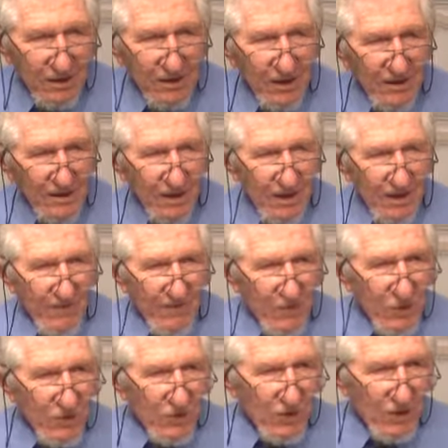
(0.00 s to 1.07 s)
There's a
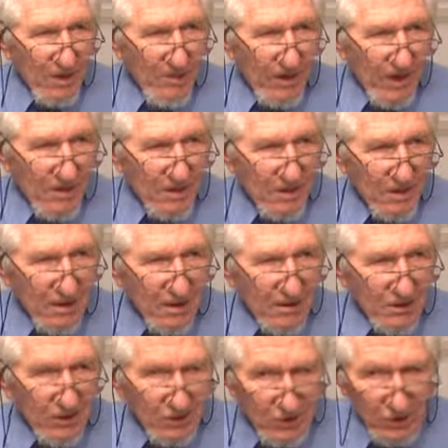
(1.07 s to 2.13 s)
confusion about
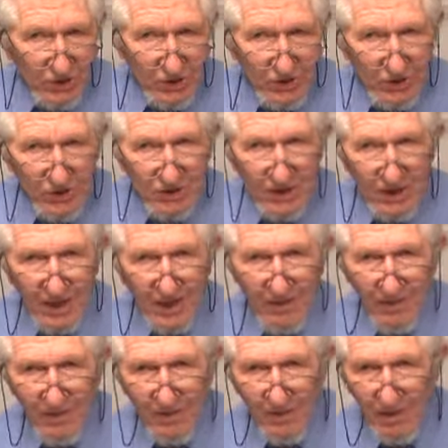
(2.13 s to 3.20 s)
assertions
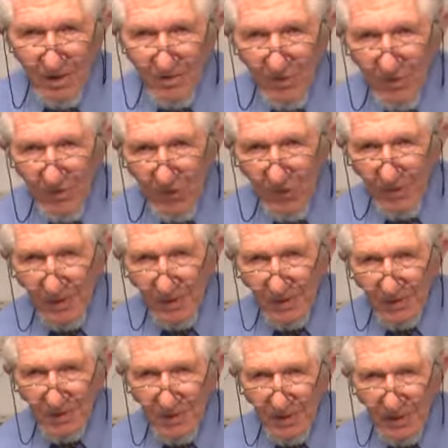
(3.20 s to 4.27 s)
and
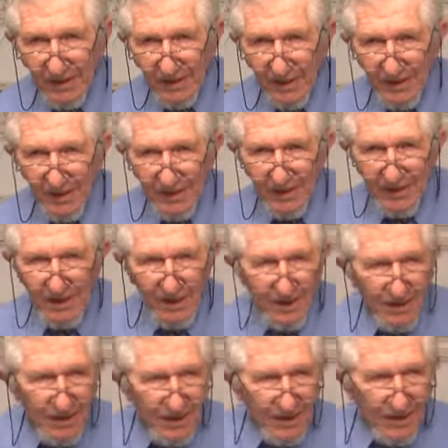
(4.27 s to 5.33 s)
performatives that they could
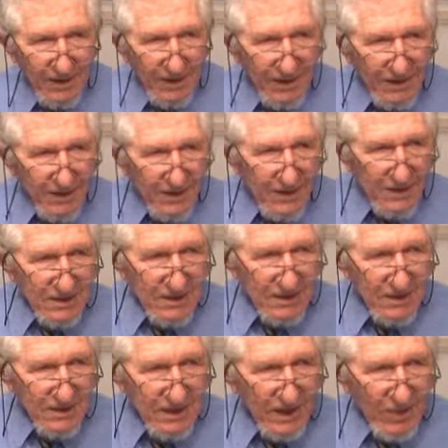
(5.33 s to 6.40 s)

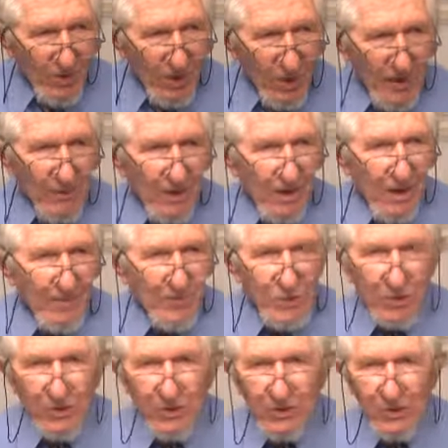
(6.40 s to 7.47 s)
easily say, well, I'm
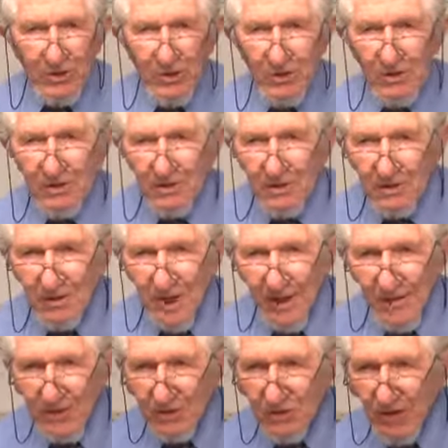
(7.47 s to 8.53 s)
Jewish,
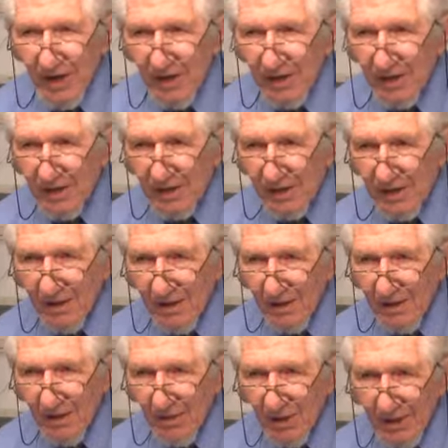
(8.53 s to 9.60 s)
I'm an Israeli.
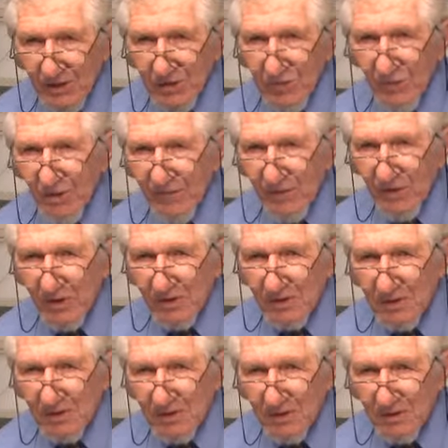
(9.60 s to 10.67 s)
Well, that's true or
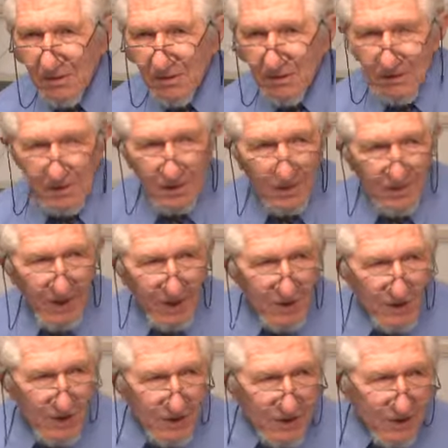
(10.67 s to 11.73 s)
false. Here's my
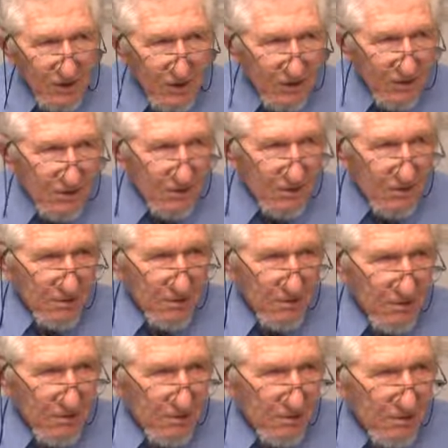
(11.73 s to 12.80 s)
Teudat Zahut,
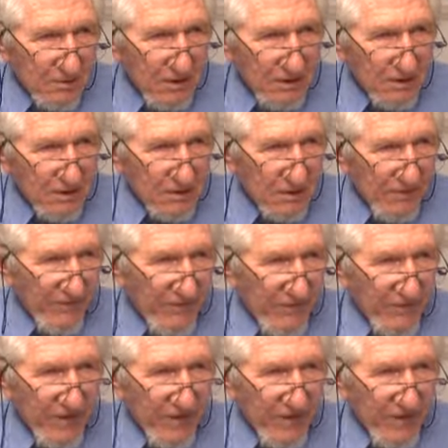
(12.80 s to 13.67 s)
that's enough of a